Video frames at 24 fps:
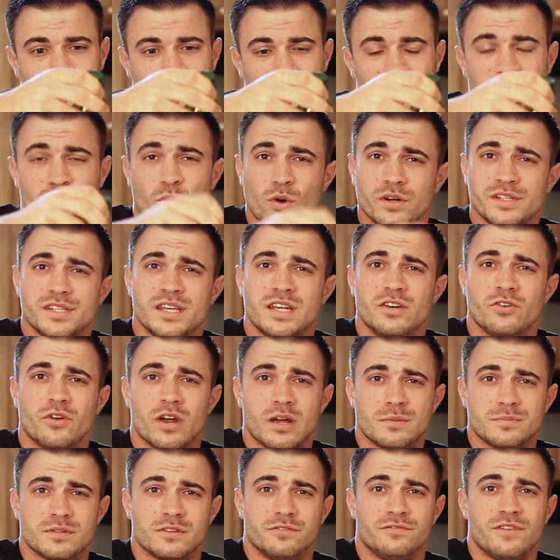14
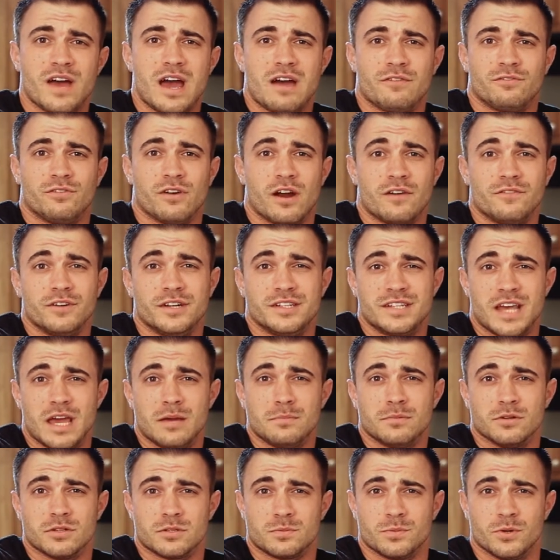grams of fat for every
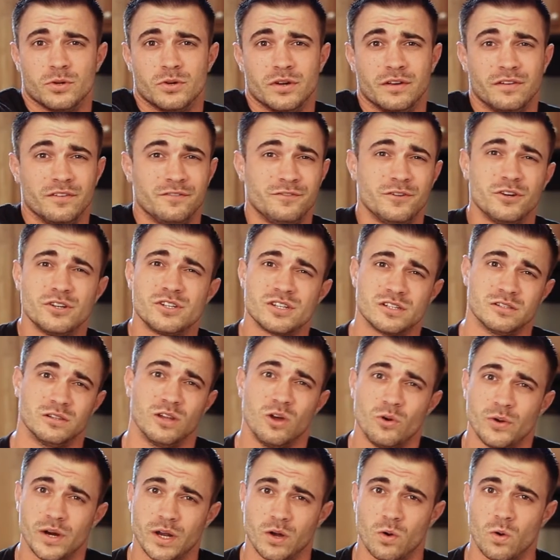tablespoon. And if you're just
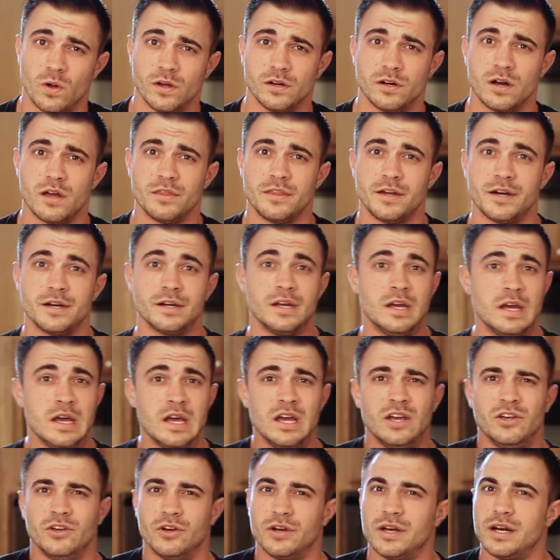loading oil on there,
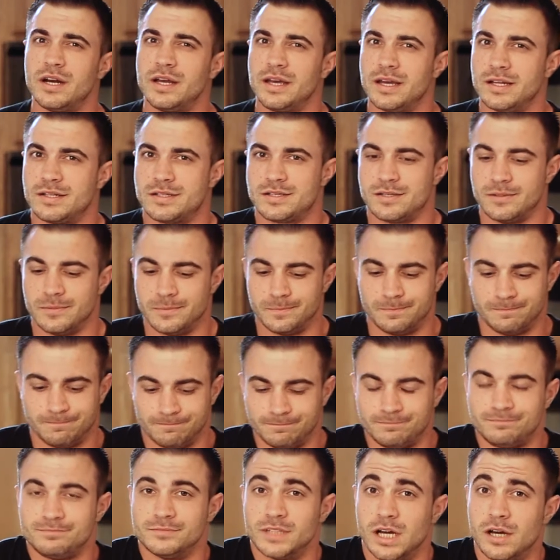you're gonna get
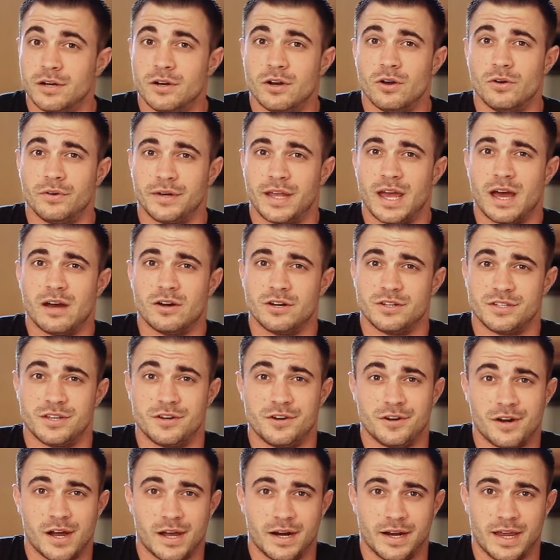some unknown calories that
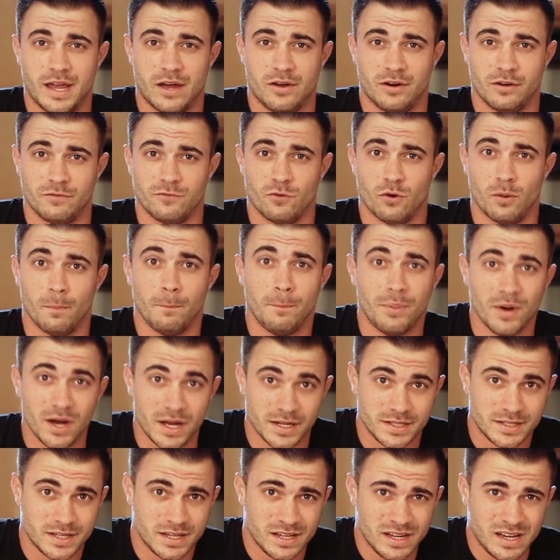you're not accounting for.
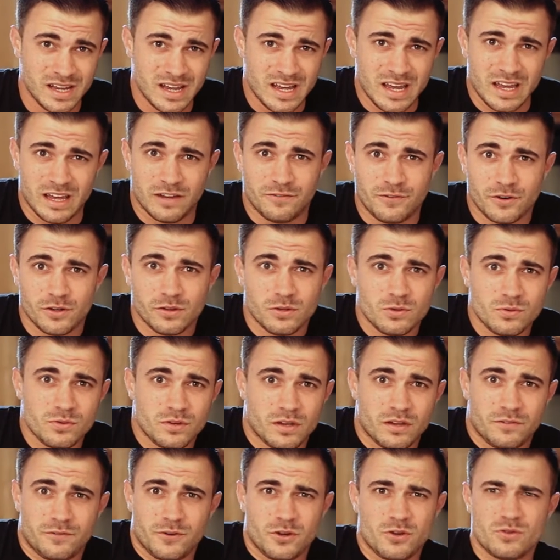But if you're
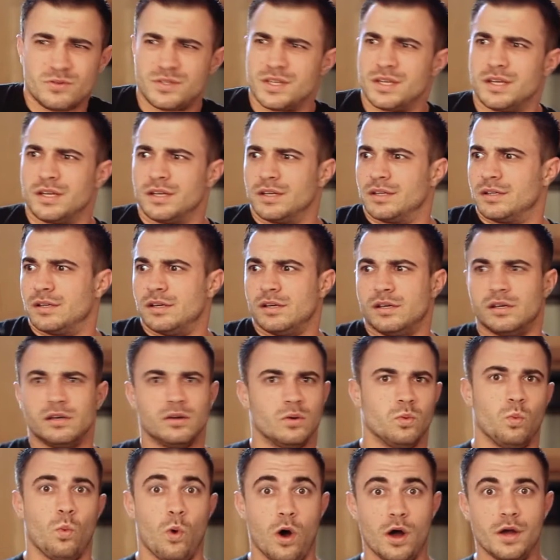using
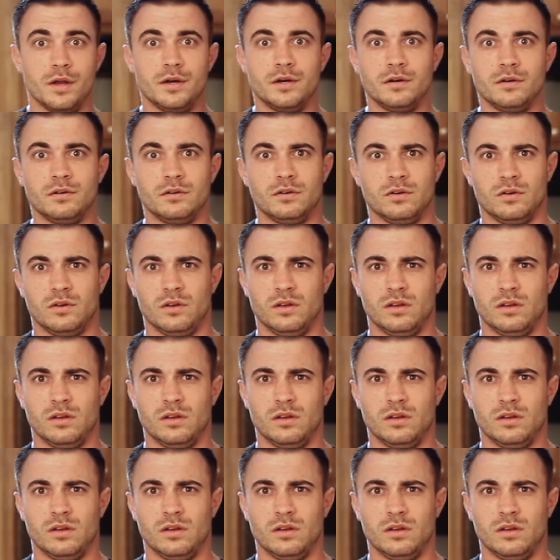1